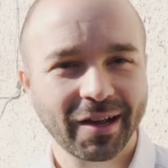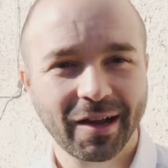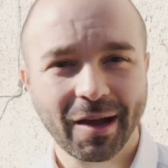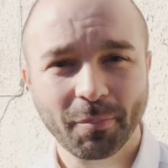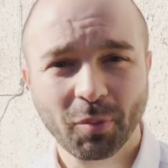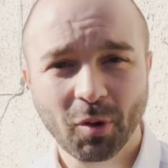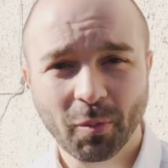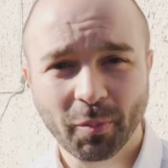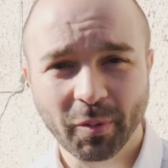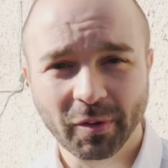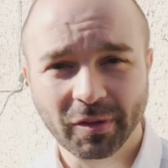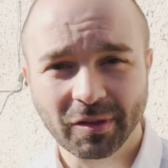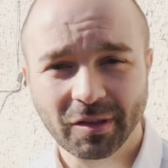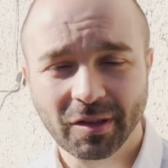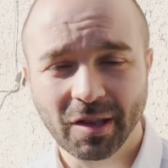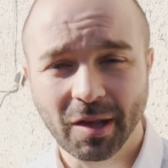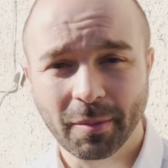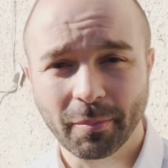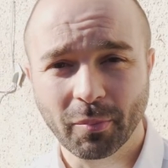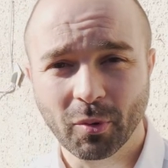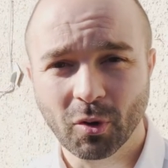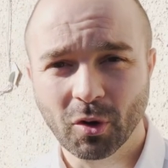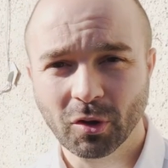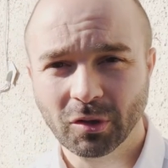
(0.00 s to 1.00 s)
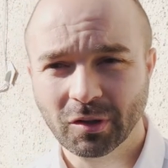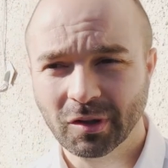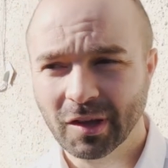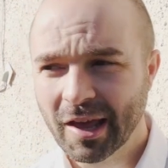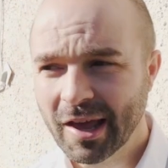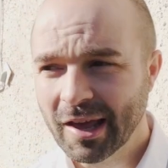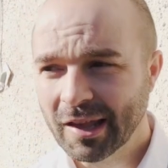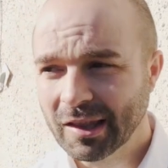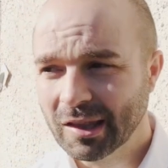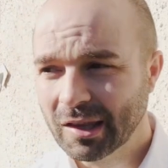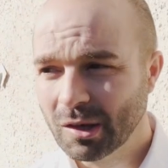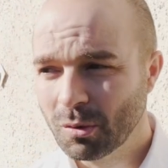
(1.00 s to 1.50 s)
a property that I bought,
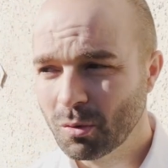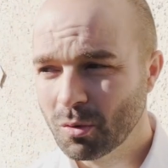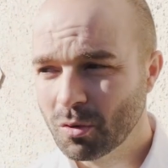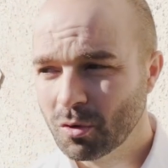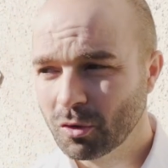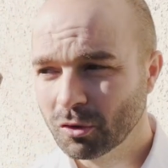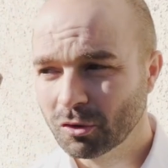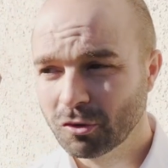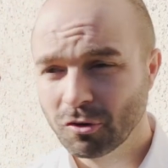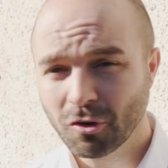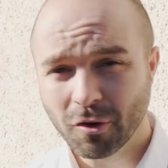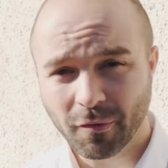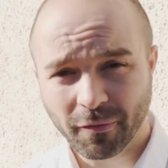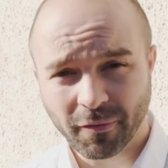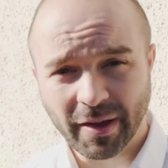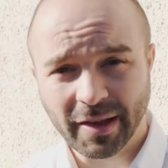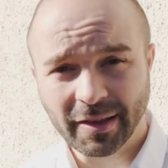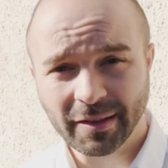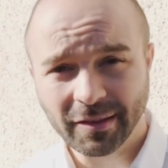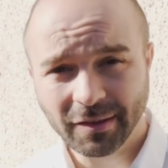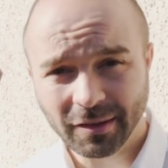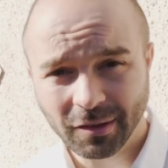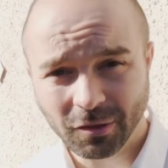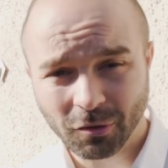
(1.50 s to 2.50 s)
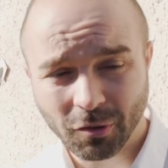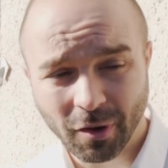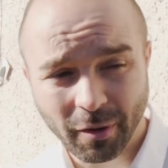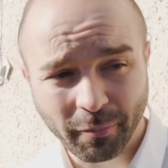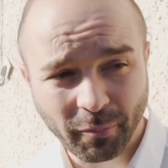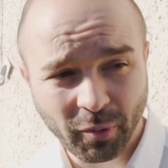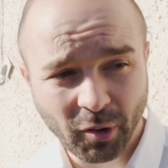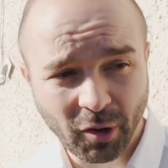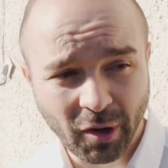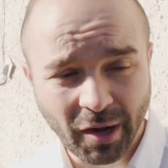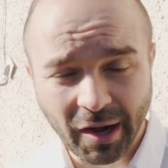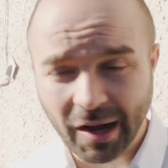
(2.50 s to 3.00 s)
there was no fence, so I
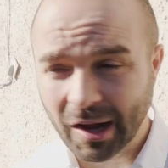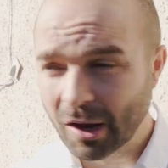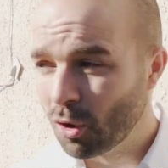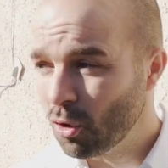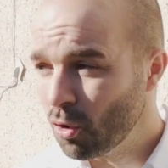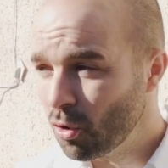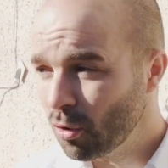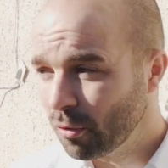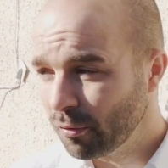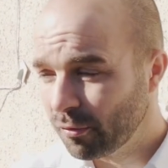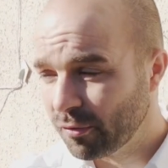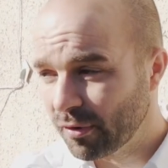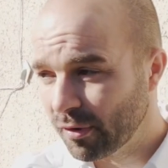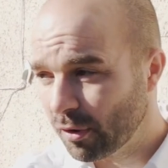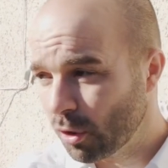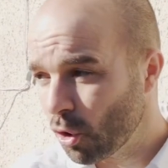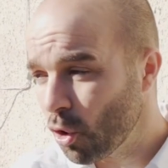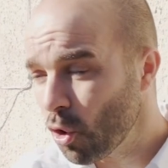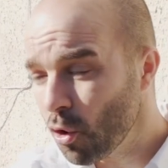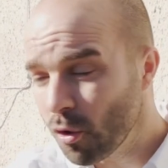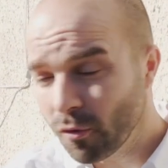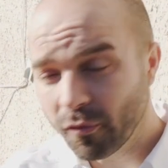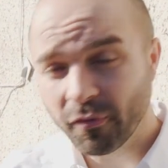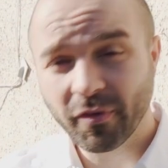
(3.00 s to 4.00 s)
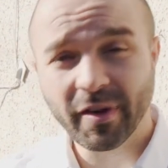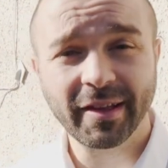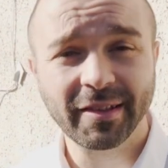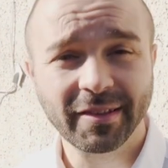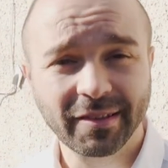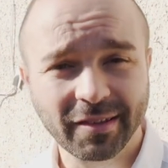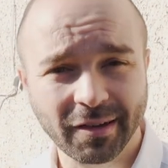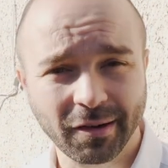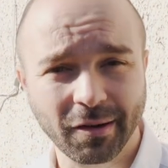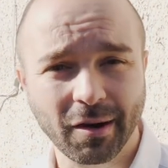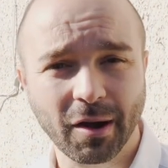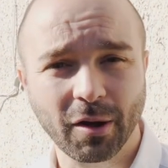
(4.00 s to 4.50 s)
put a whole
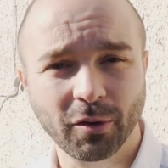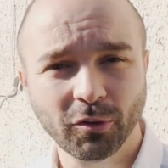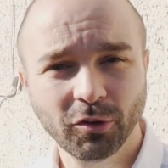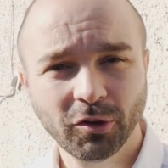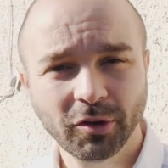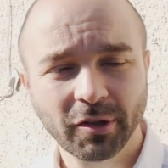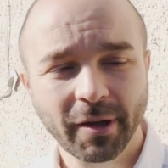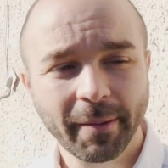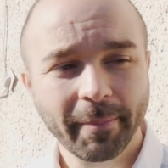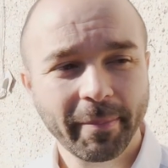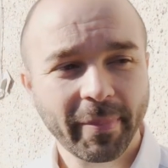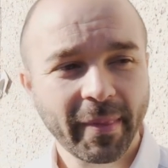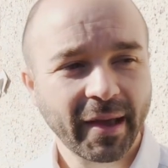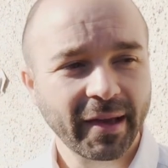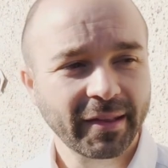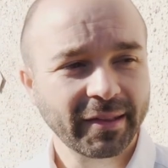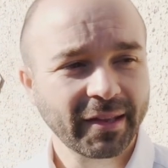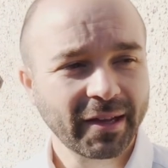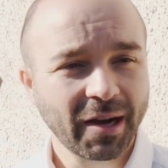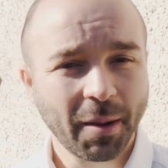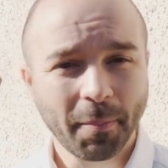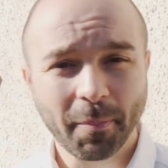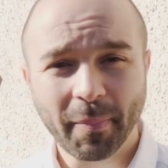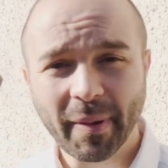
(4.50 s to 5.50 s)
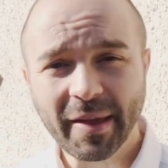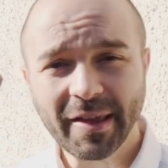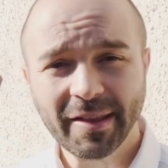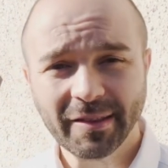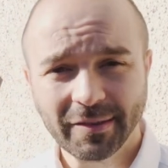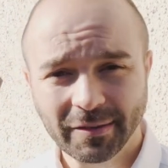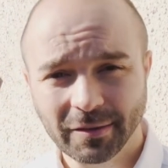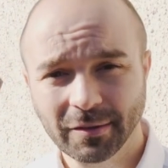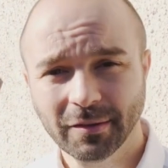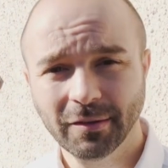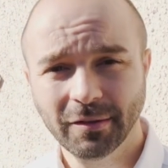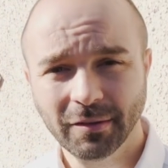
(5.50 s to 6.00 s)
fence around, and then I
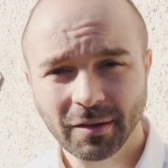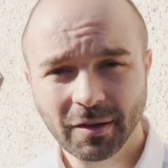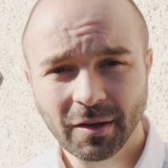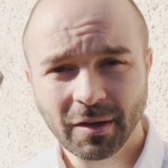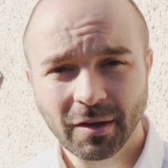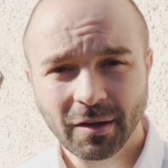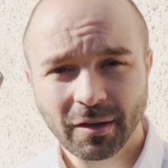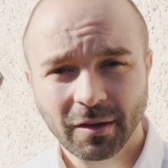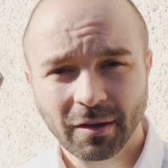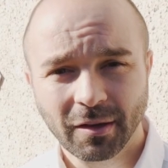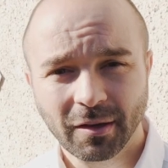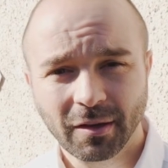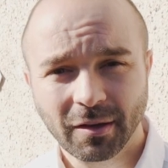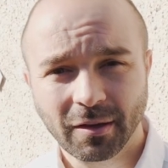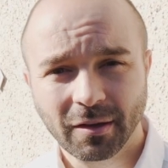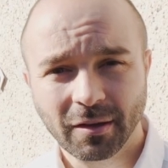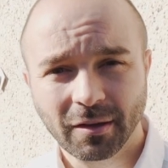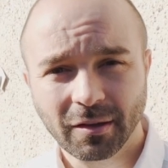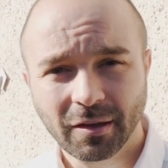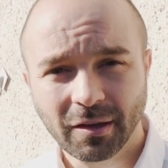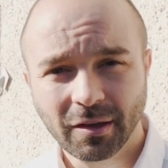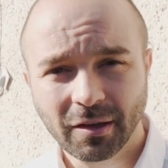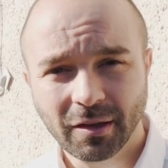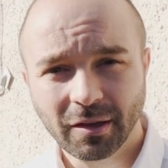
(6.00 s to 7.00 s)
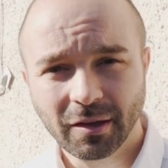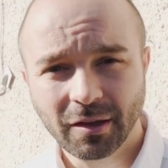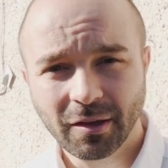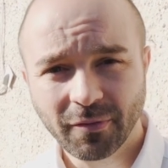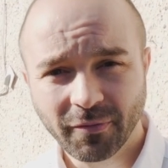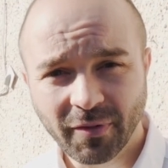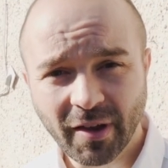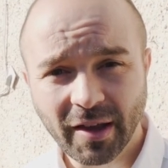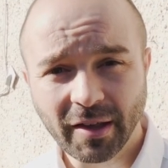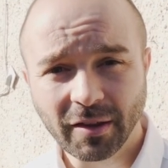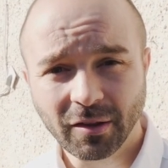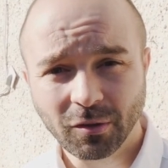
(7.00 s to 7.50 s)
painted the
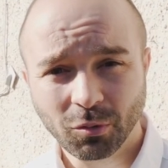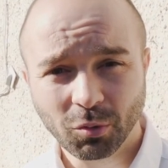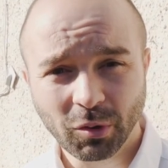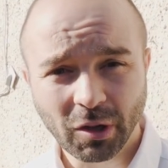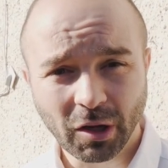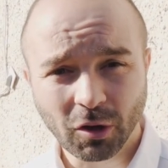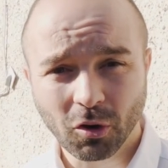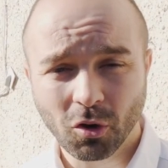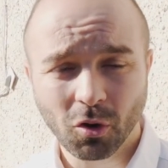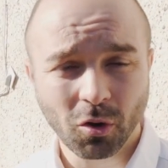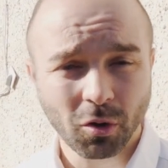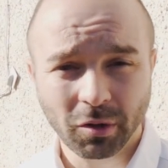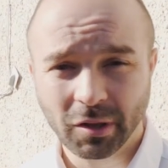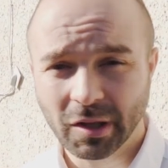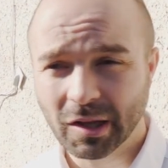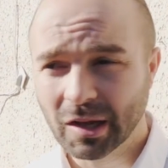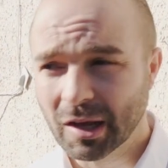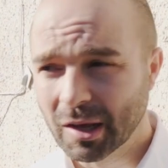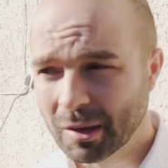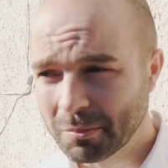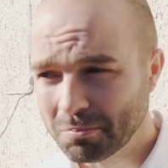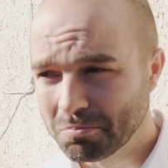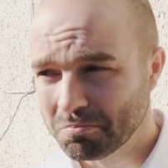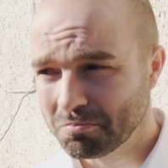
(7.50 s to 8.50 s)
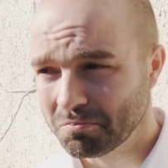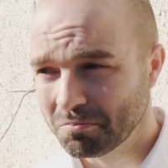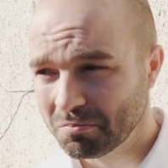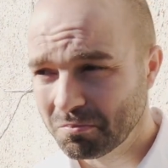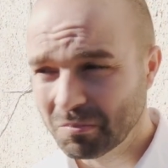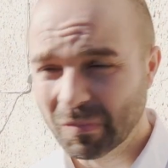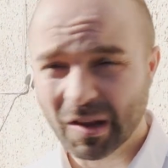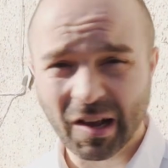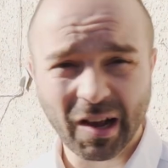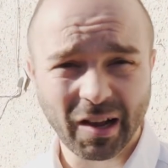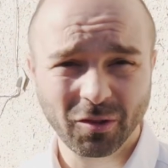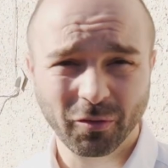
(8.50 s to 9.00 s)
fence with a color that
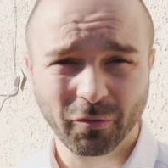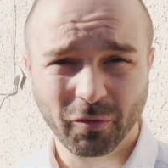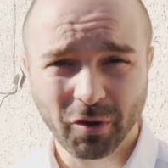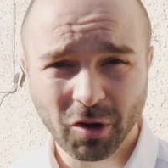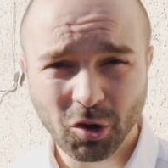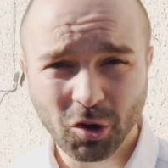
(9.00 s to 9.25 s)
I kind of